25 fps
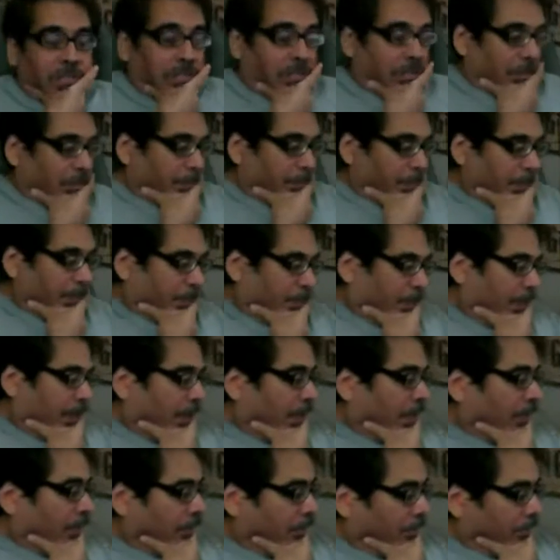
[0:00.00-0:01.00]
in a big
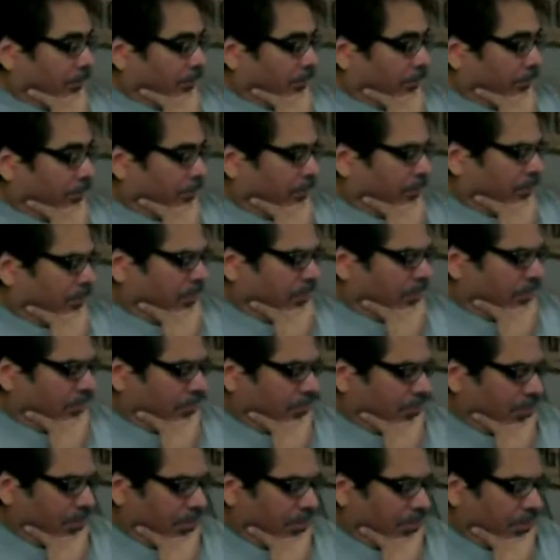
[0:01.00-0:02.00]
pot.
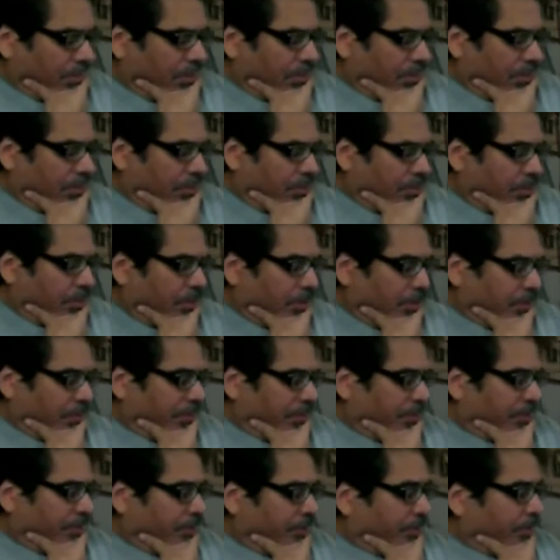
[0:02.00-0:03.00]
I think that's a
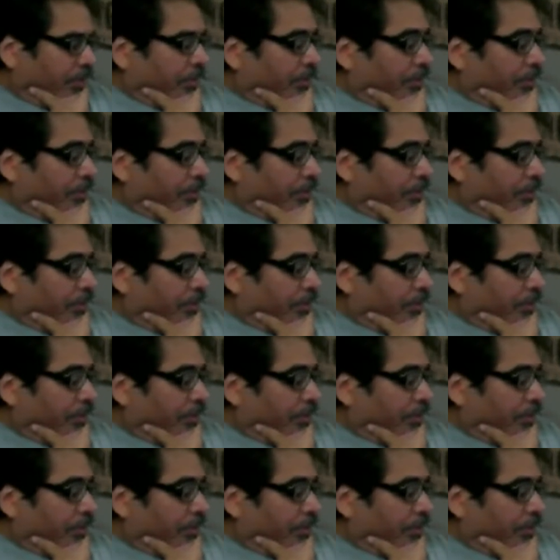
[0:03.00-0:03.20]
12-inch